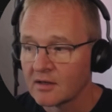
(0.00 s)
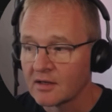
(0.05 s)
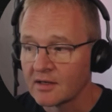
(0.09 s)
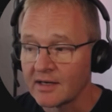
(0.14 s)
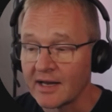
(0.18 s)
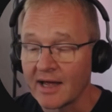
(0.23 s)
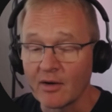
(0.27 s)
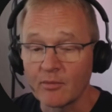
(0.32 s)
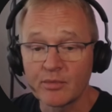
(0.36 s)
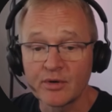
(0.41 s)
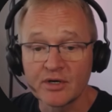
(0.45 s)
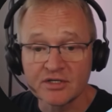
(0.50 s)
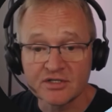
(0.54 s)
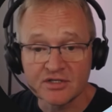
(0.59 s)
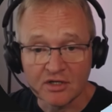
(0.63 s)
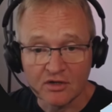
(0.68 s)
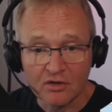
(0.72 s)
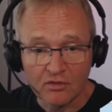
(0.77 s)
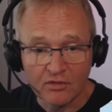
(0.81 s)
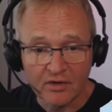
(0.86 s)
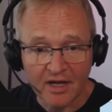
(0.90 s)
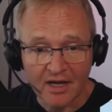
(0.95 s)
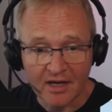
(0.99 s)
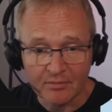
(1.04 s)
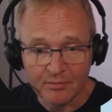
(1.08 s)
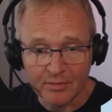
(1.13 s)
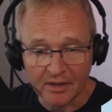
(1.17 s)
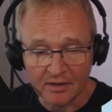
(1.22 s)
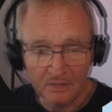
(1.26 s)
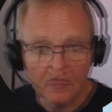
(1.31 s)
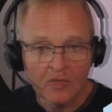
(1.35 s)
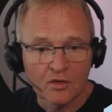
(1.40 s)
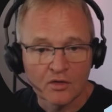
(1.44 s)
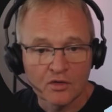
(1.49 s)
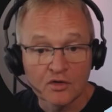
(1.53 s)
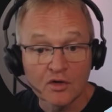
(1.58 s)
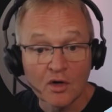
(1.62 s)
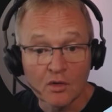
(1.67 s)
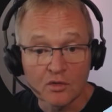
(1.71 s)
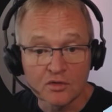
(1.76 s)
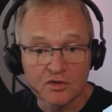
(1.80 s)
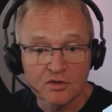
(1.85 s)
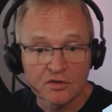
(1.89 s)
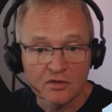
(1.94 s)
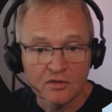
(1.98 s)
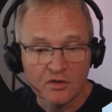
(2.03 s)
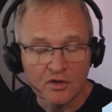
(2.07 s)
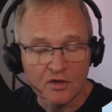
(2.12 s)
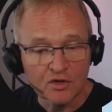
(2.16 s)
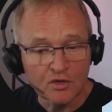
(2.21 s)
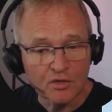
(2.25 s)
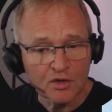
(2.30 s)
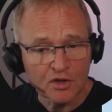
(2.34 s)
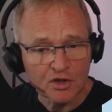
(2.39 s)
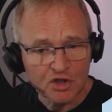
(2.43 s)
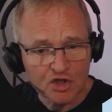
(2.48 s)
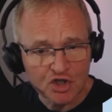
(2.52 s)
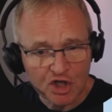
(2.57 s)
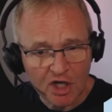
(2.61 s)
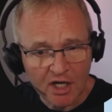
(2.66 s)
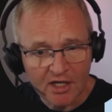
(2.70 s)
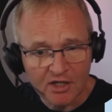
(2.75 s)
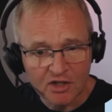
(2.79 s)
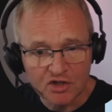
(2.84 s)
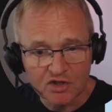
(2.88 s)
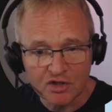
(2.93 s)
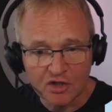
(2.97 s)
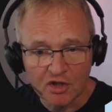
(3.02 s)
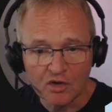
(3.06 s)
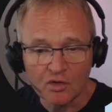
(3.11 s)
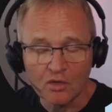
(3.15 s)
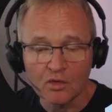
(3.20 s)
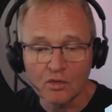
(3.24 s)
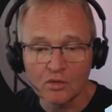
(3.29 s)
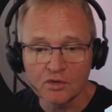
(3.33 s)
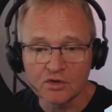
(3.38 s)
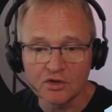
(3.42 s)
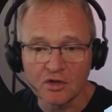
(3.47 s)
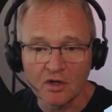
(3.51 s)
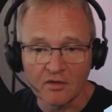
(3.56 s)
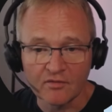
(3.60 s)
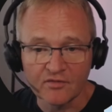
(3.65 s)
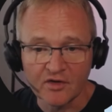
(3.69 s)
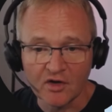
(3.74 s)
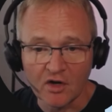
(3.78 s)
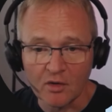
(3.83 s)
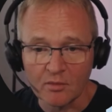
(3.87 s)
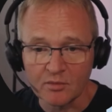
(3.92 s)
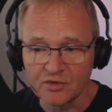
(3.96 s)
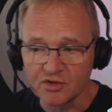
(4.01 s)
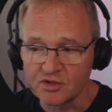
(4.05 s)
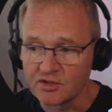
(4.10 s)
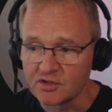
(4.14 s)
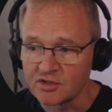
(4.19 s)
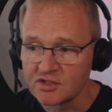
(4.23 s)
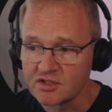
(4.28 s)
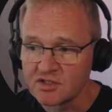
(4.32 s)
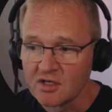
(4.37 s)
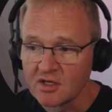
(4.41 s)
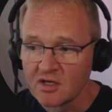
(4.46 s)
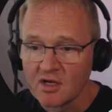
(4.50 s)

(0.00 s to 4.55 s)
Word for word: Now press the Create button. Note that you can change the order of the options